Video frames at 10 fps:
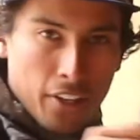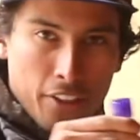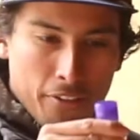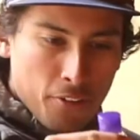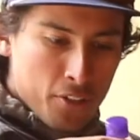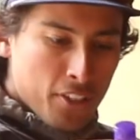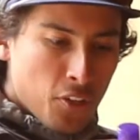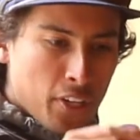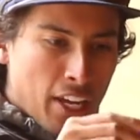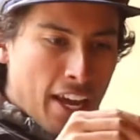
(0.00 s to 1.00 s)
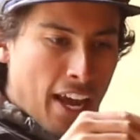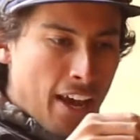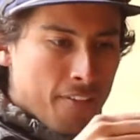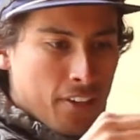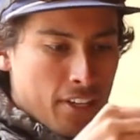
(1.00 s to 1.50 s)
The first ingredient I
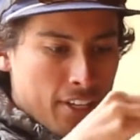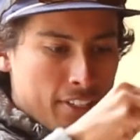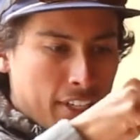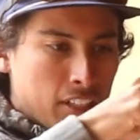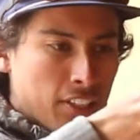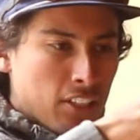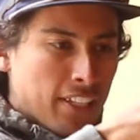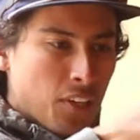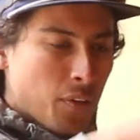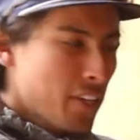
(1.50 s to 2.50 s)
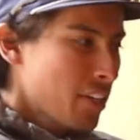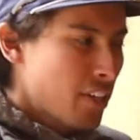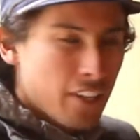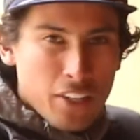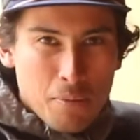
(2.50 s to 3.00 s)
have is a clear liquid,
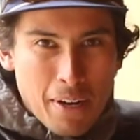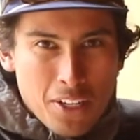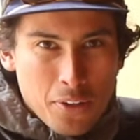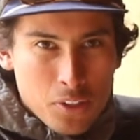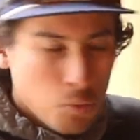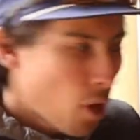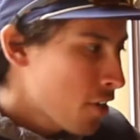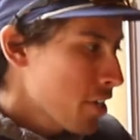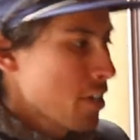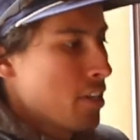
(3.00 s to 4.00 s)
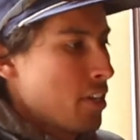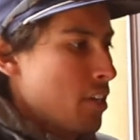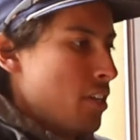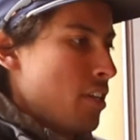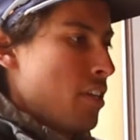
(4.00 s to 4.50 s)
you might know it as water,
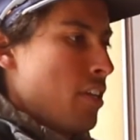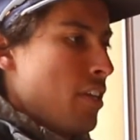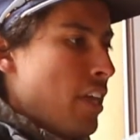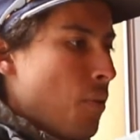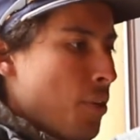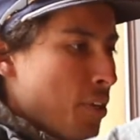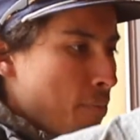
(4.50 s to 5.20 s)
that we're going to